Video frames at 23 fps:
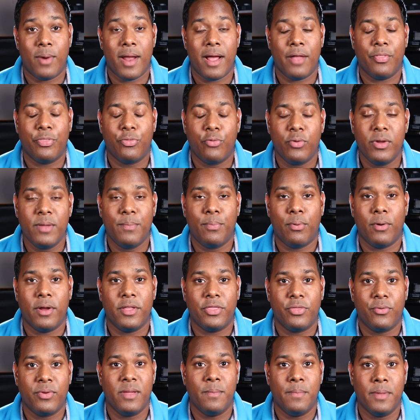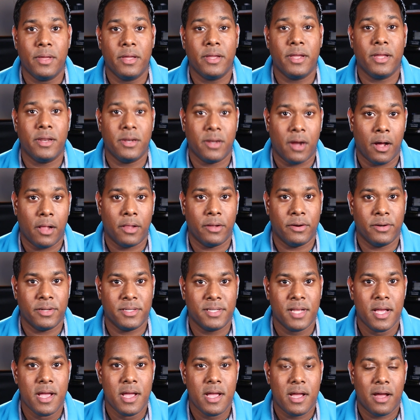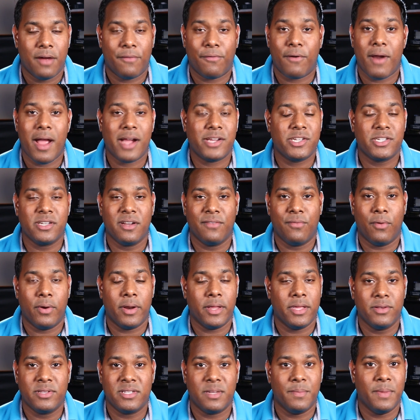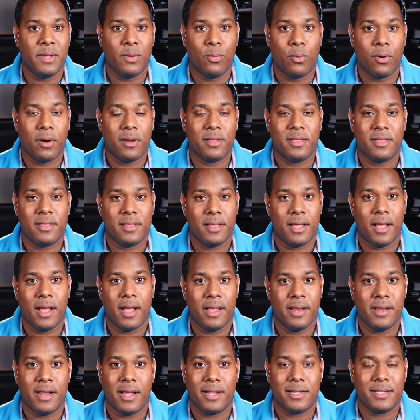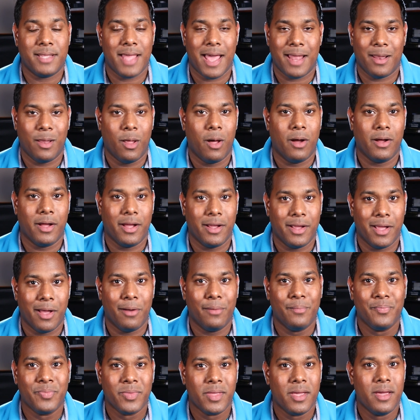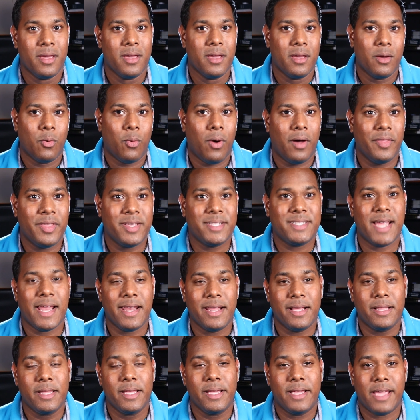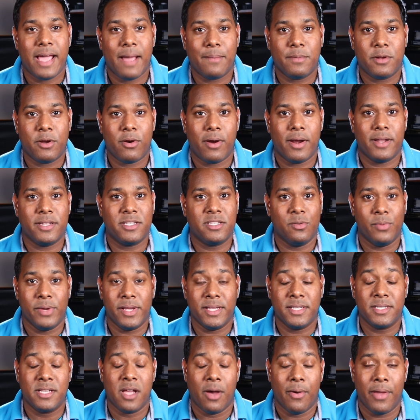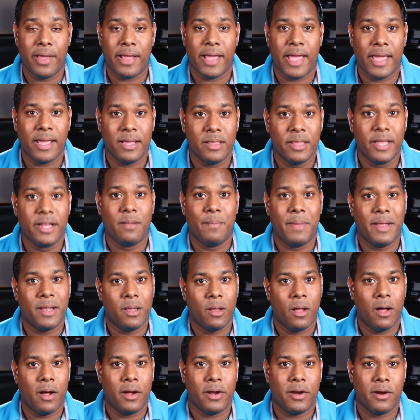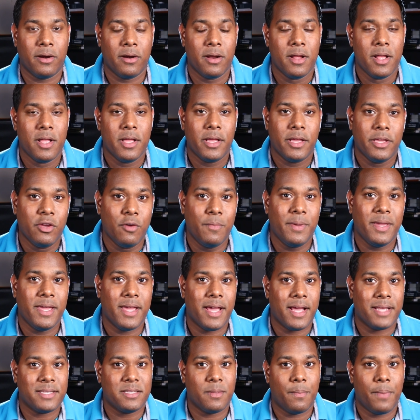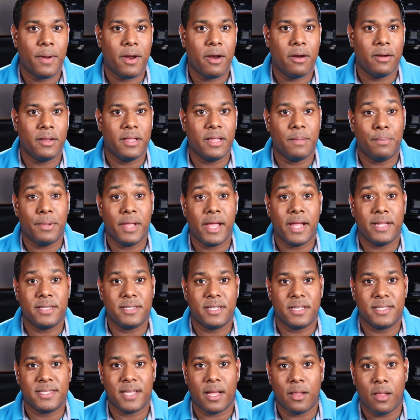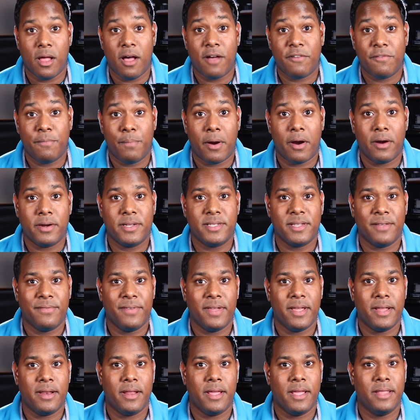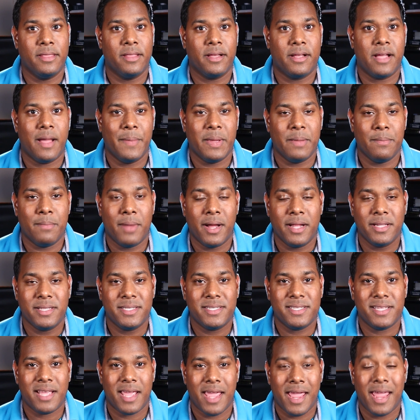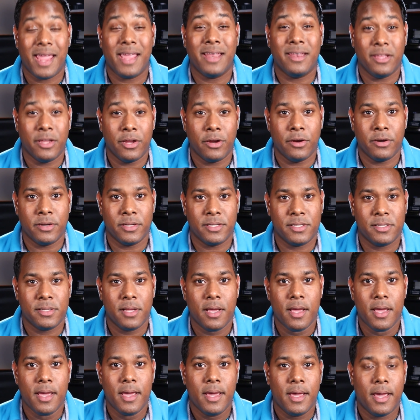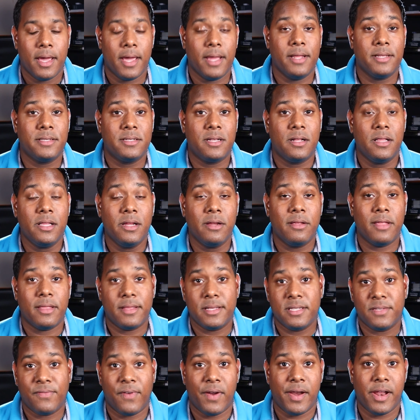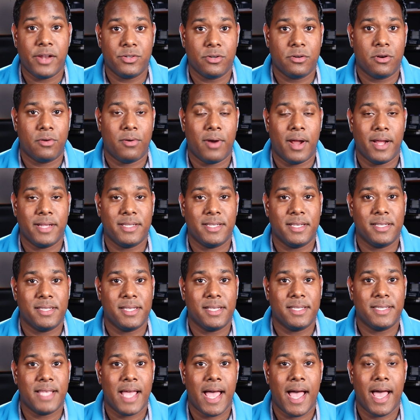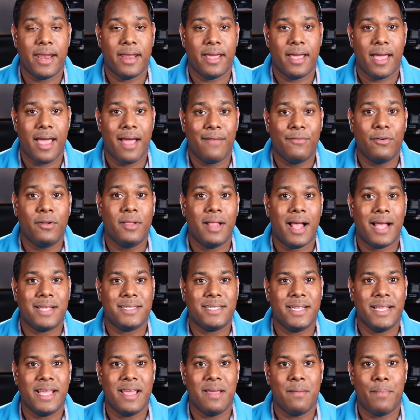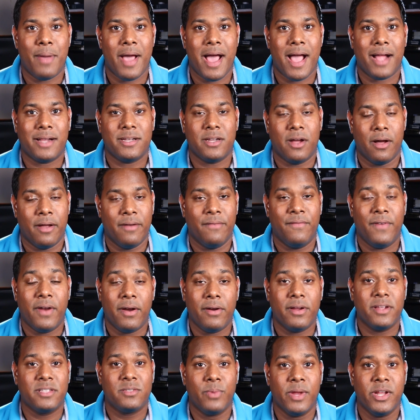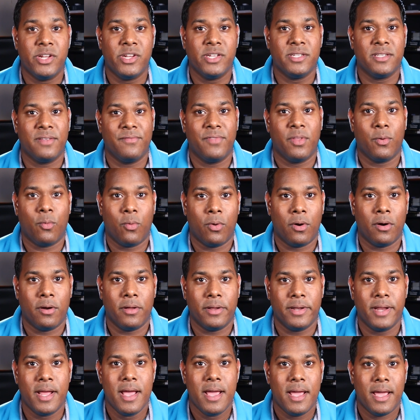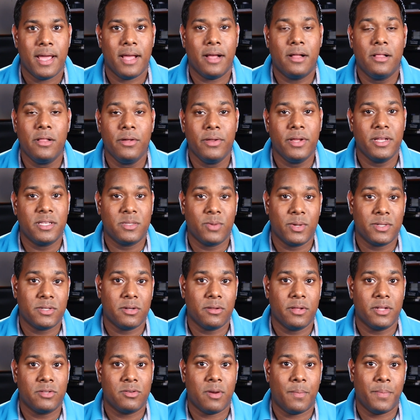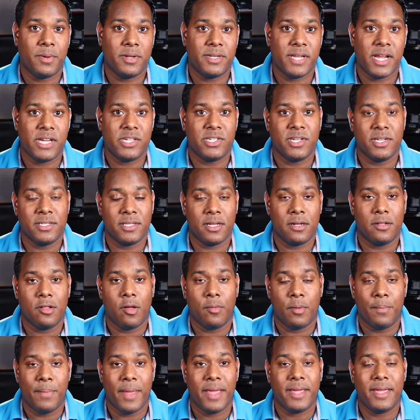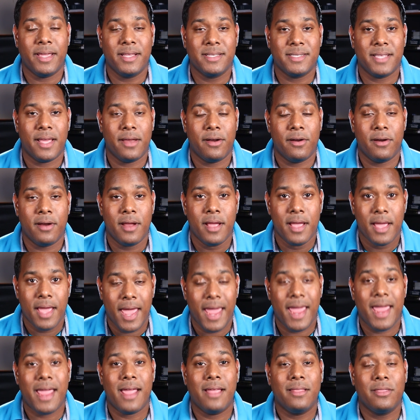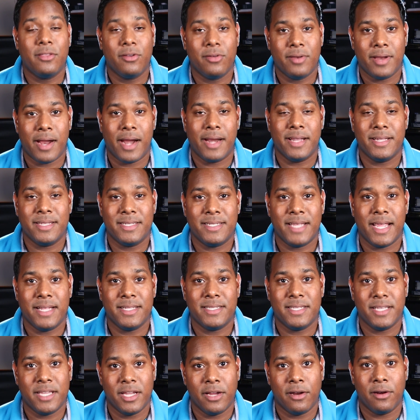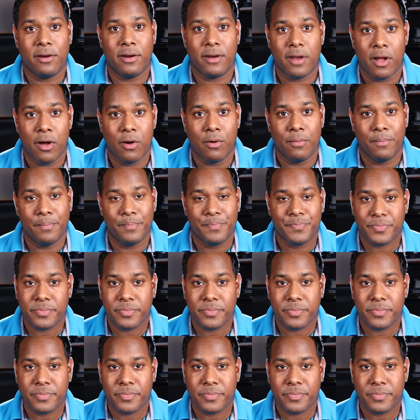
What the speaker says: around $3.3 billion, a fraction of what it used to be worth not that long ago. While this technically kept Credit Suisse going a little bit longer, UBS apparently plans to sell off parts of it in the coming months and years. It is clear that this financial crisis has had everlasting impact on various regions of the world, including Switzerland's reputation as a global banking center and the United States here at home.